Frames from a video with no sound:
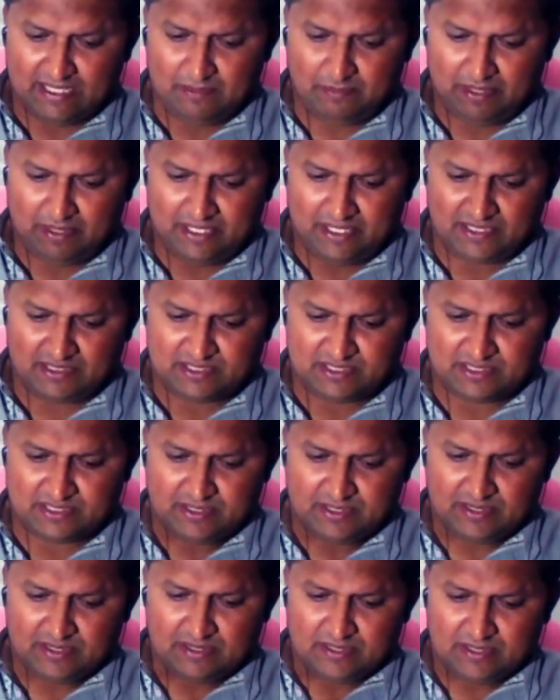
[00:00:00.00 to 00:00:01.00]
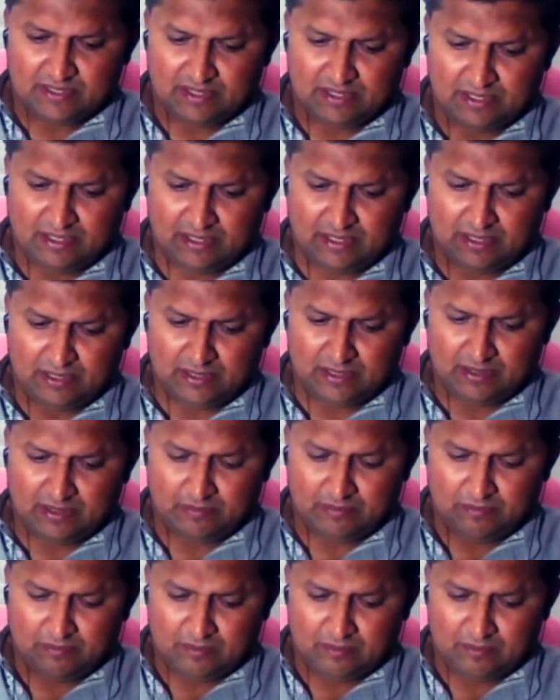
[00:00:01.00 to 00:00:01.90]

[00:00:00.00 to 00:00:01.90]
means uh,